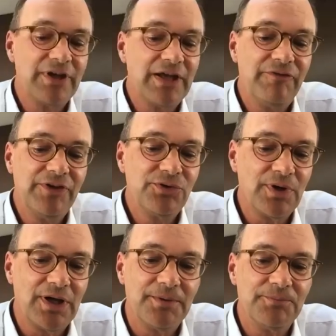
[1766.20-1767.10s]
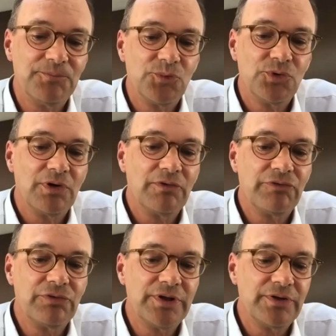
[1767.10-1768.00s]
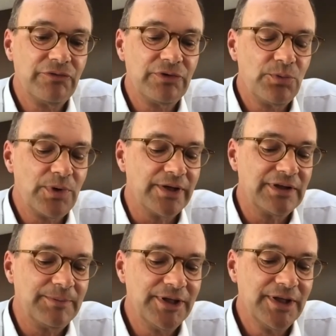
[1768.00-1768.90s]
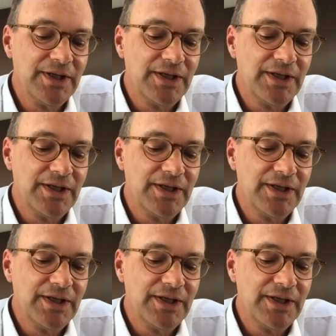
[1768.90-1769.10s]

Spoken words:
I think you are fully right. I mean,